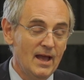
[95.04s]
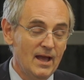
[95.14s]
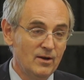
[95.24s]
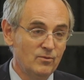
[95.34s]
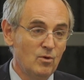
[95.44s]

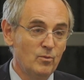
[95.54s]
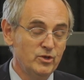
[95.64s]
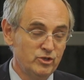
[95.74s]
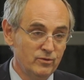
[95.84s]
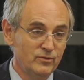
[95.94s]
And what
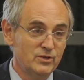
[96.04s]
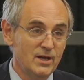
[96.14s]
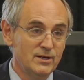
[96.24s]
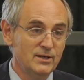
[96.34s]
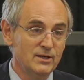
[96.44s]
we should have
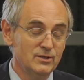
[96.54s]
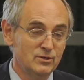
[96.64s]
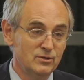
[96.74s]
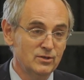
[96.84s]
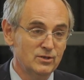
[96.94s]
said
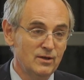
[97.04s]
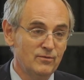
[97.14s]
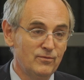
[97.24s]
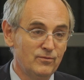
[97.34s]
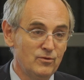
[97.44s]
is that
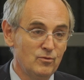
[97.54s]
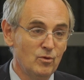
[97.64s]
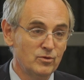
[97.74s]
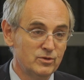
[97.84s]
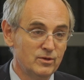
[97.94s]
if you
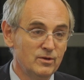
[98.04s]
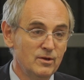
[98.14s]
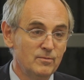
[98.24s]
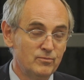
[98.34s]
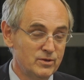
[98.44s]
want
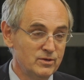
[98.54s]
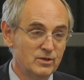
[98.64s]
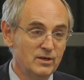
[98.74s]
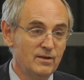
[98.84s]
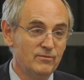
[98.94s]
Britain
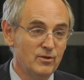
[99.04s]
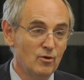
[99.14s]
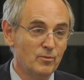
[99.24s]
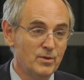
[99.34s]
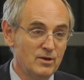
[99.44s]
to leave the
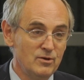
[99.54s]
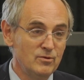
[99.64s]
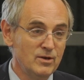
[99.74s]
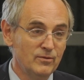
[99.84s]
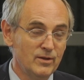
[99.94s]
European
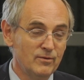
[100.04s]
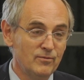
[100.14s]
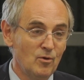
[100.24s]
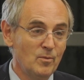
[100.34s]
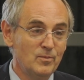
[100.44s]
Union, then
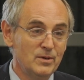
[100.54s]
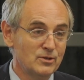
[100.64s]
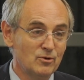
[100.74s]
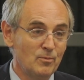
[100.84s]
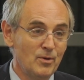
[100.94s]
form a
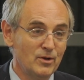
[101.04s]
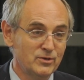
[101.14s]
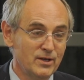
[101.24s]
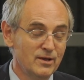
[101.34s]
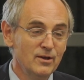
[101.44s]
political
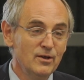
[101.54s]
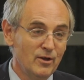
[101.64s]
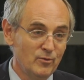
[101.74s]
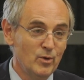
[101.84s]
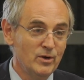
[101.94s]
party
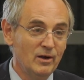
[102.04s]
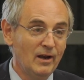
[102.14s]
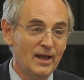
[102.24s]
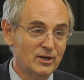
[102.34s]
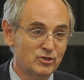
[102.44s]
and win an
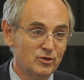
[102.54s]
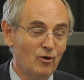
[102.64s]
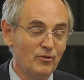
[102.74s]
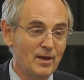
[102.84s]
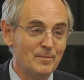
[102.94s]
election
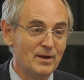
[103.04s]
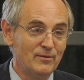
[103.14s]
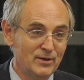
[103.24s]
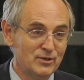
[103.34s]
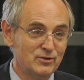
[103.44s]
on that
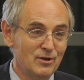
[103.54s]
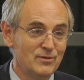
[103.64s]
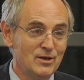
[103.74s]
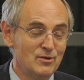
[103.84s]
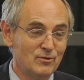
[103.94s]
manifesto,
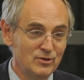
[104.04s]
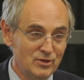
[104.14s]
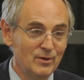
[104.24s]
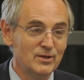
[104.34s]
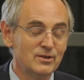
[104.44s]
and then you can
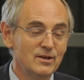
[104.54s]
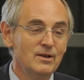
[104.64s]
do it.